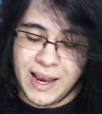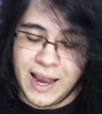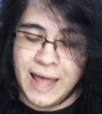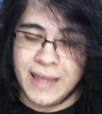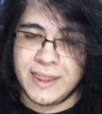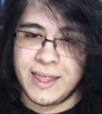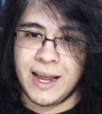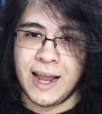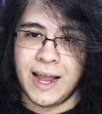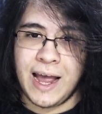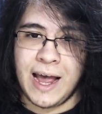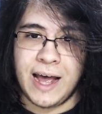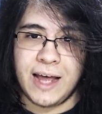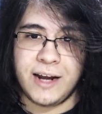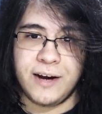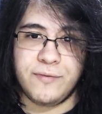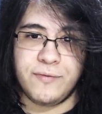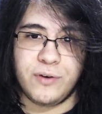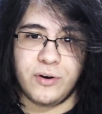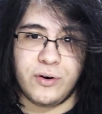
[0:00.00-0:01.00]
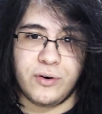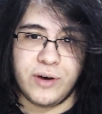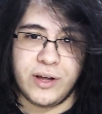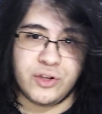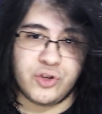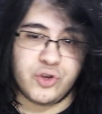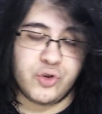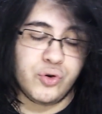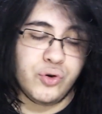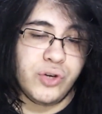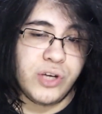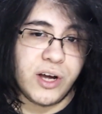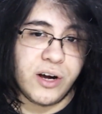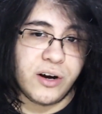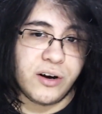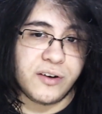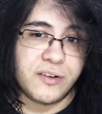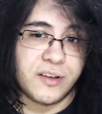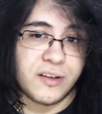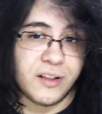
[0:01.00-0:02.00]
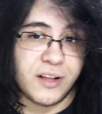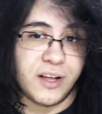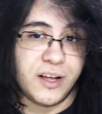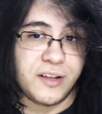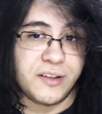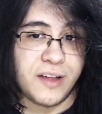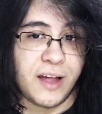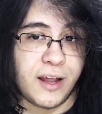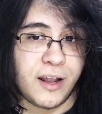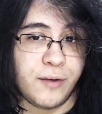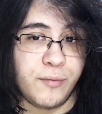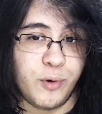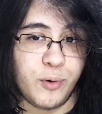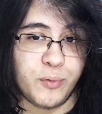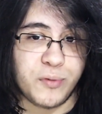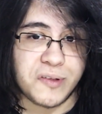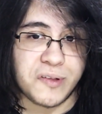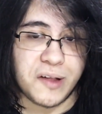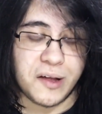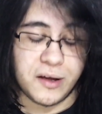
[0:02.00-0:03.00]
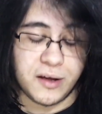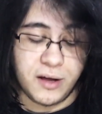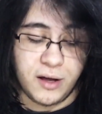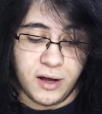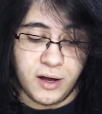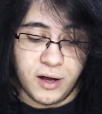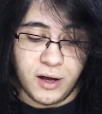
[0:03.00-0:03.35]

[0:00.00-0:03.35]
And then Hannibal, in 2 years at least, Hannibal was like,